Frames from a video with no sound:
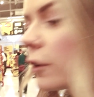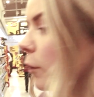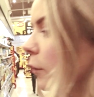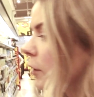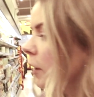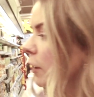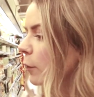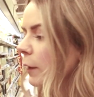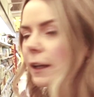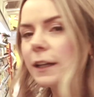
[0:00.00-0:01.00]
to go over a
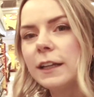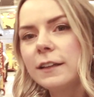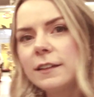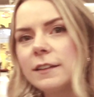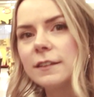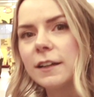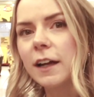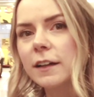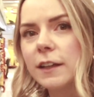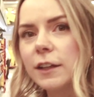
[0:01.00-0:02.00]
quick and easy
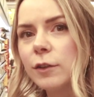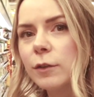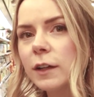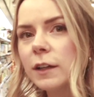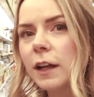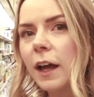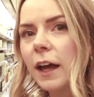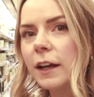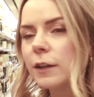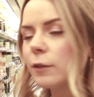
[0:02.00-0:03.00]
snack that you can
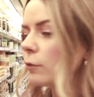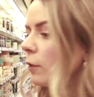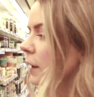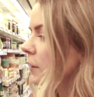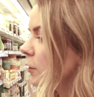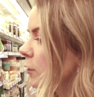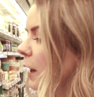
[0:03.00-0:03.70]
add in right to